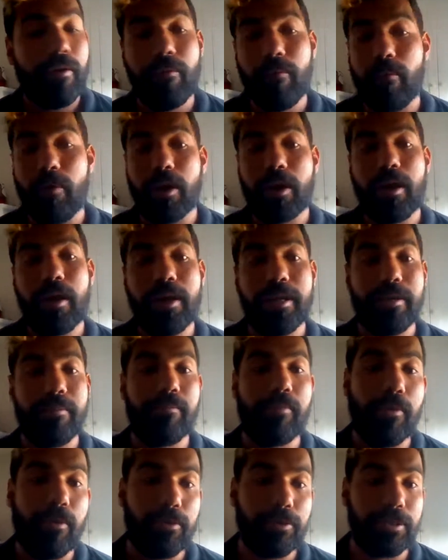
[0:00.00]
what kind of
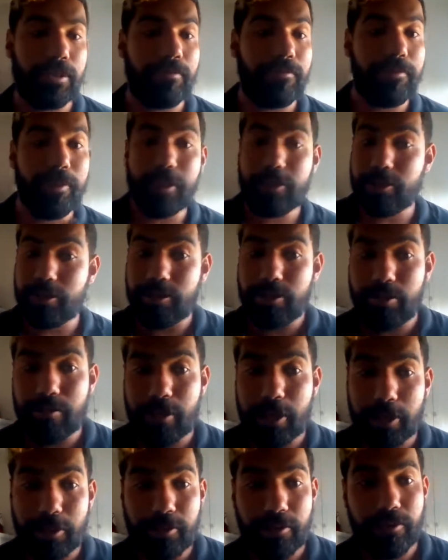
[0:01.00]
polls and features you
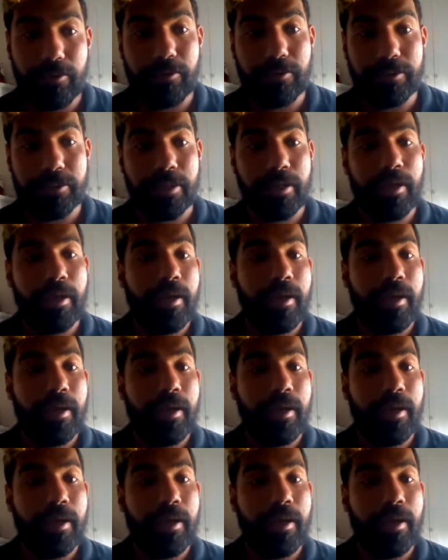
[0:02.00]
might use,